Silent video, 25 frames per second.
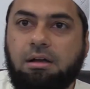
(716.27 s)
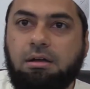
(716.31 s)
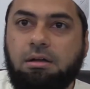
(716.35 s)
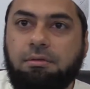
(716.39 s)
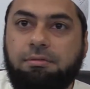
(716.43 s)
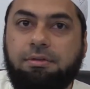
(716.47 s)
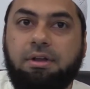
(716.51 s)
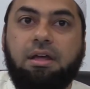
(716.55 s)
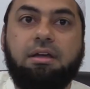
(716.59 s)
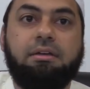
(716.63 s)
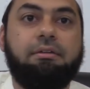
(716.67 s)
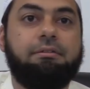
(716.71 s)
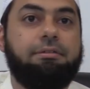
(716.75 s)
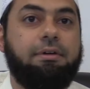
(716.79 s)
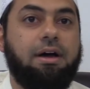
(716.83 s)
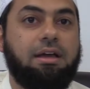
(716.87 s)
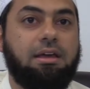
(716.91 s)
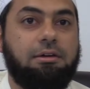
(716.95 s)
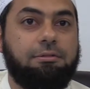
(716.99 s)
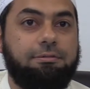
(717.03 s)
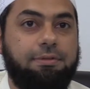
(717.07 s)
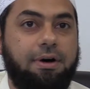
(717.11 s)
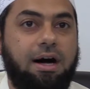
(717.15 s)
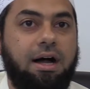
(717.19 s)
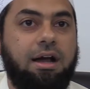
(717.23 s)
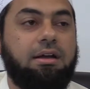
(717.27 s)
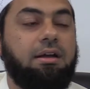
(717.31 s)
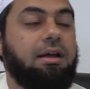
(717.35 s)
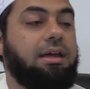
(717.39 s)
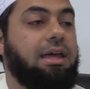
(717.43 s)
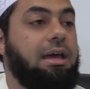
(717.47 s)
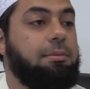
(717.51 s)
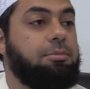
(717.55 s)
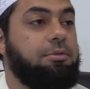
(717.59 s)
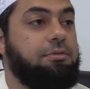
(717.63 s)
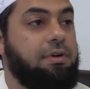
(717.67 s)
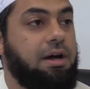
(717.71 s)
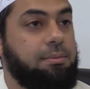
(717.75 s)
If I get fired, I
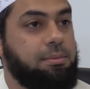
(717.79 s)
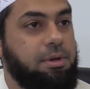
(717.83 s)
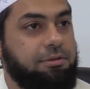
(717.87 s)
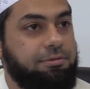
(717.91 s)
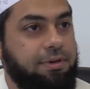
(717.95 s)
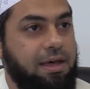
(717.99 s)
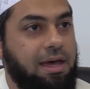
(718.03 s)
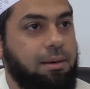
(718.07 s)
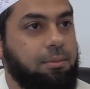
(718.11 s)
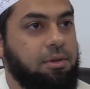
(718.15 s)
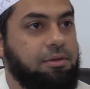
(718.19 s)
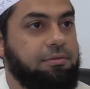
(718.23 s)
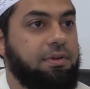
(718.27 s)
can't provide my family.